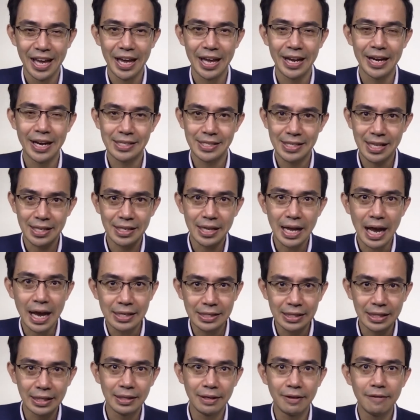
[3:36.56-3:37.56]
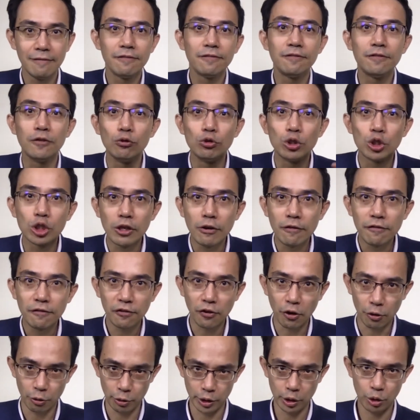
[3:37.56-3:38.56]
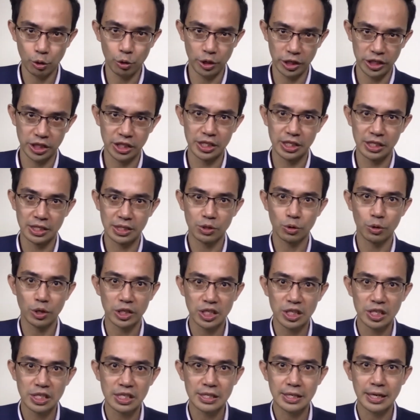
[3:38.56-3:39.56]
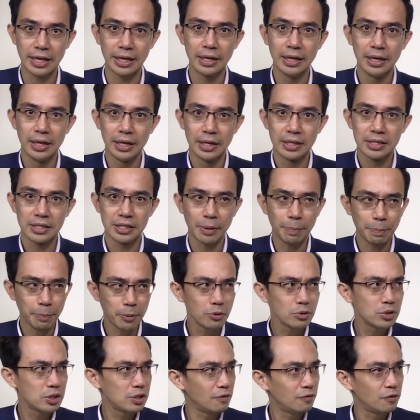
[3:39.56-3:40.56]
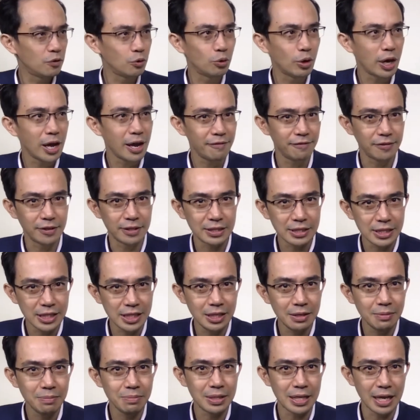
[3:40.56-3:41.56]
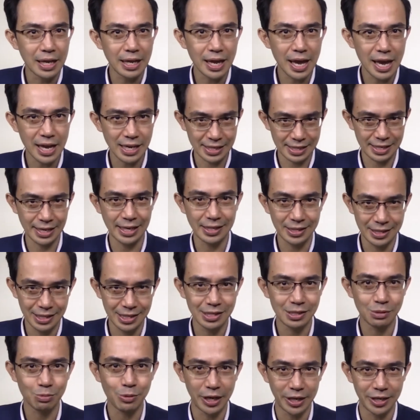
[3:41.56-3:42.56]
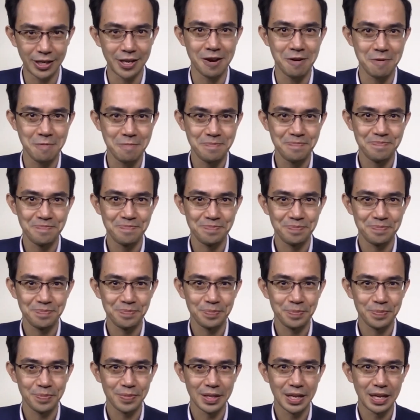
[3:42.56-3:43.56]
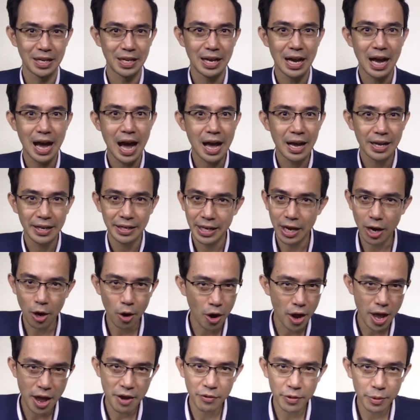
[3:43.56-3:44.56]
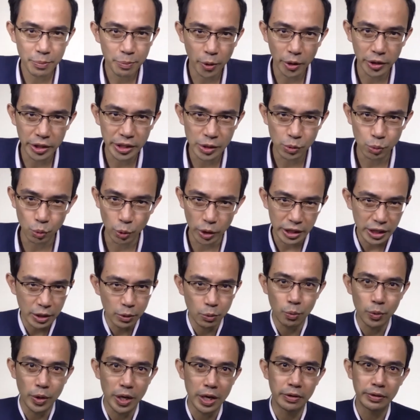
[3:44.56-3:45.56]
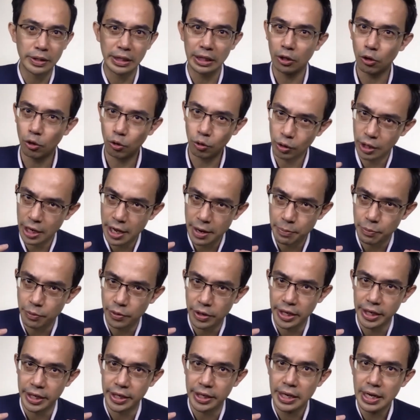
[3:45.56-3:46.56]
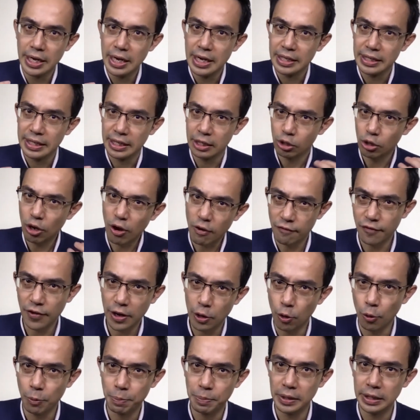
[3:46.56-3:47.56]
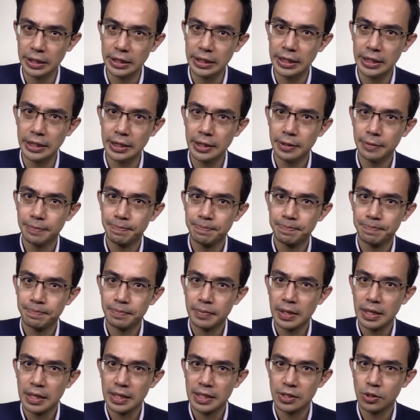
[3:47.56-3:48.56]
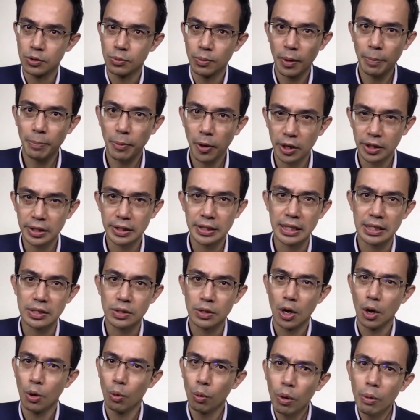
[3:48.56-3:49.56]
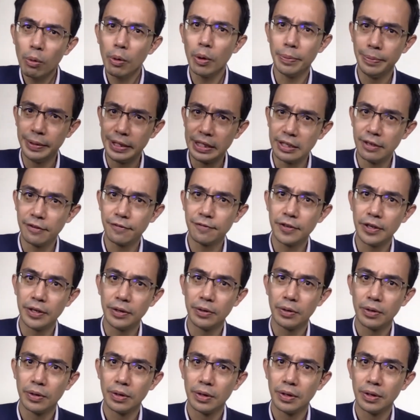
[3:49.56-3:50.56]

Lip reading: And I started asking him future-forward questions. Questions like, suppose if you have a team that acts like this right now. Yeah, everybody is working well, they collaborate, they talk very openly. There's no more politics. What will be different?